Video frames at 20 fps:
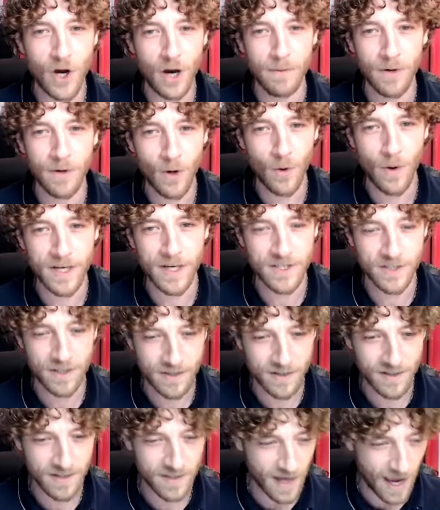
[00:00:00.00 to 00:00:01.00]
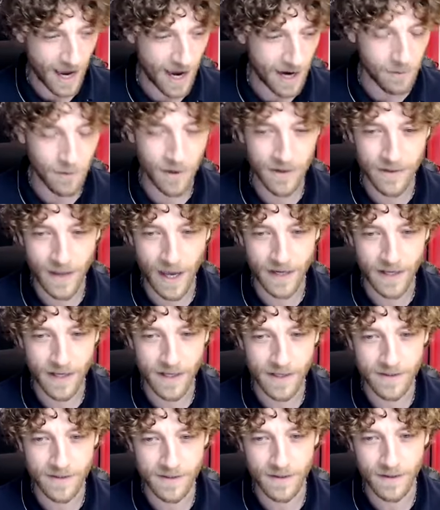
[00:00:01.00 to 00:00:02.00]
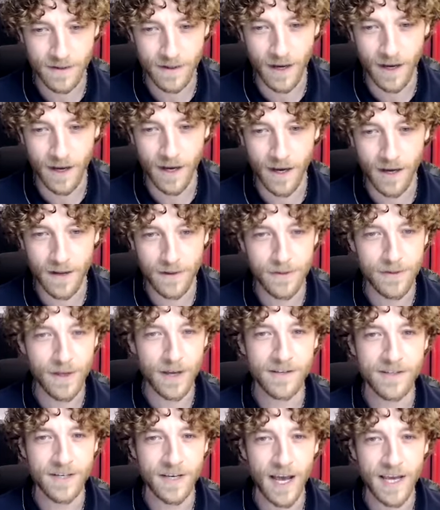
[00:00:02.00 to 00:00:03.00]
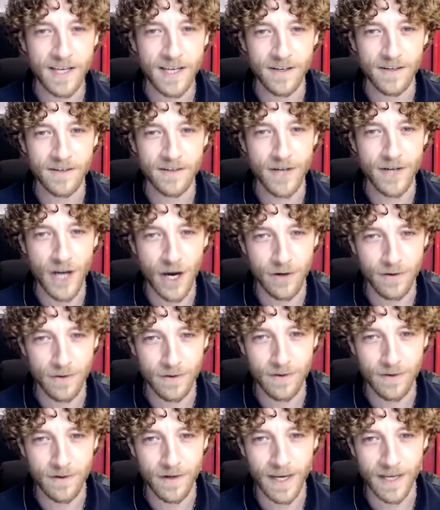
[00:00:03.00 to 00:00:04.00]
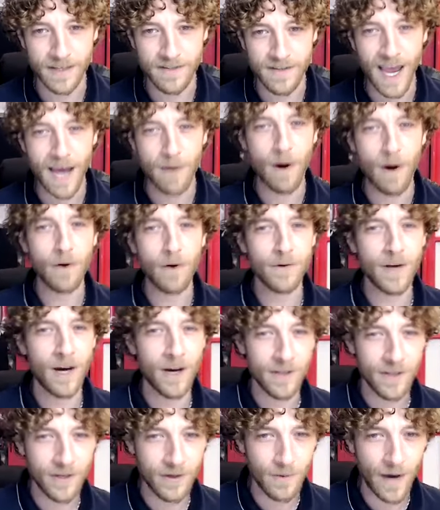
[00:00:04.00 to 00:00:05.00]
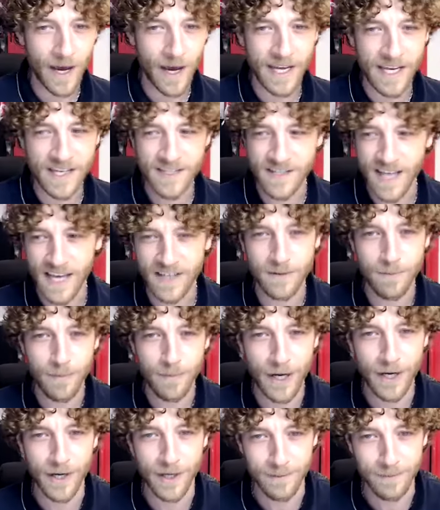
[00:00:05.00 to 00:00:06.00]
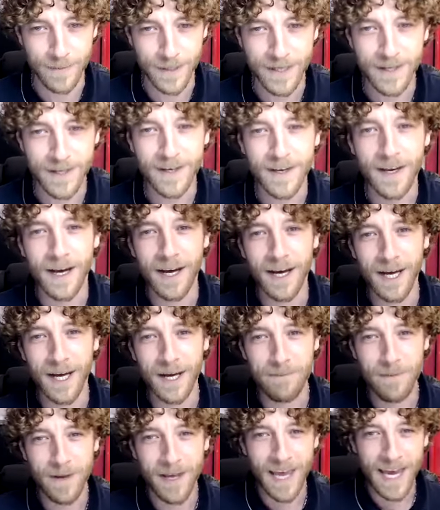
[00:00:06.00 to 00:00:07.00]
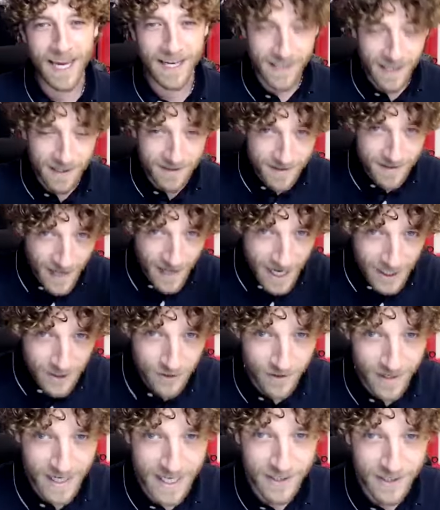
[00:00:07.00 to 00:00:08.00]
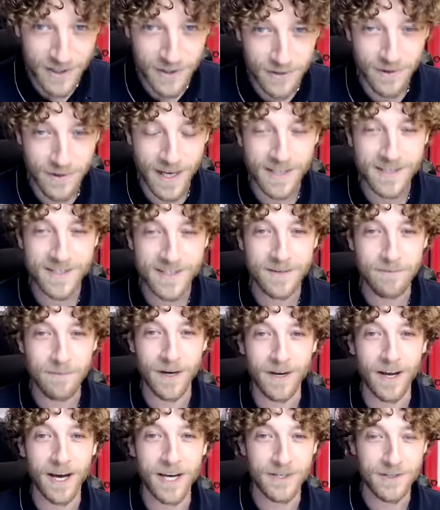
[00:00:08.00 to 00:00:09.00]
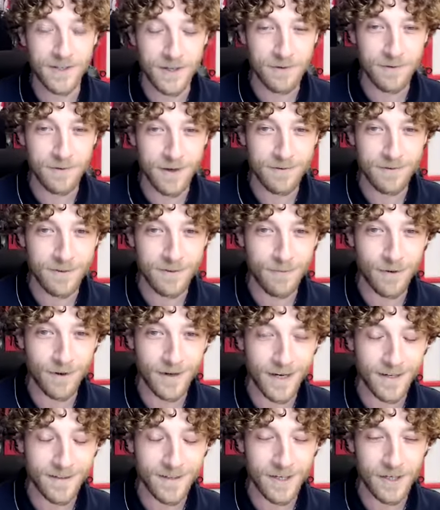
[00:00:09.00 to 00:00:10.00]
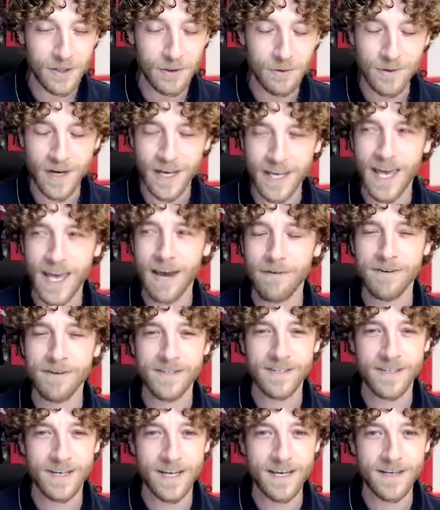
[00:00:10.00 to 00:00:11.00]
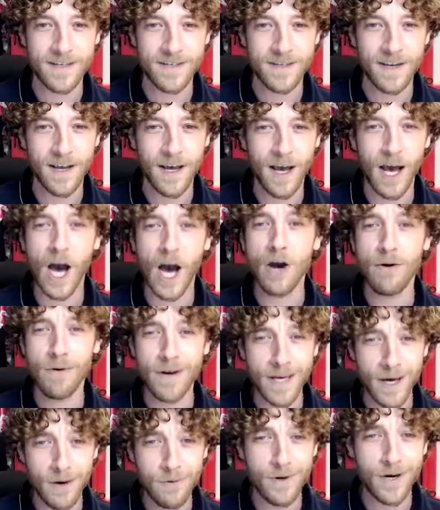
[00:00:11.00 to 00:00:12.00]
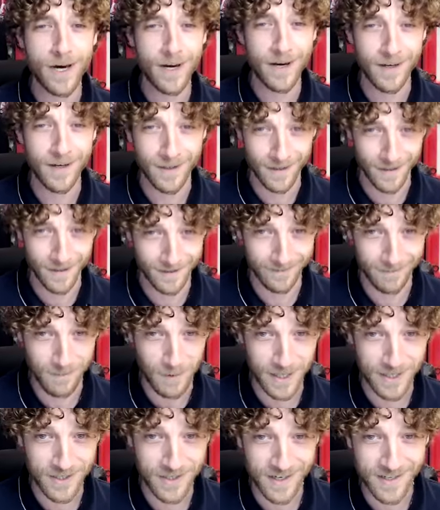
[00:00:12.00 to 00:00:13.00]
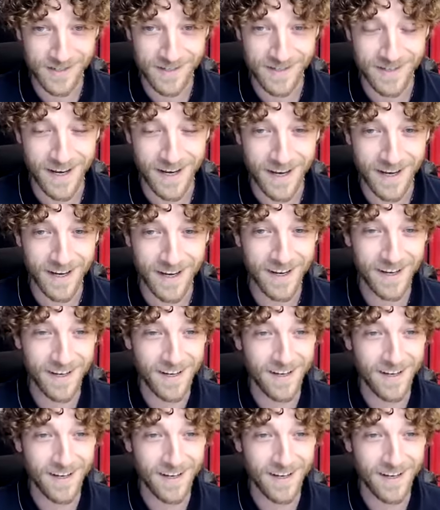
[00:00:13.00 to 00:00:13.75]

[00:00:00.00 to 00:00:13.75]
common questions now, and that is 38 and no. It's how old are you and is that a perm? It does naturally do this, but I do use a product called Kerastase Oleo Curl, which is the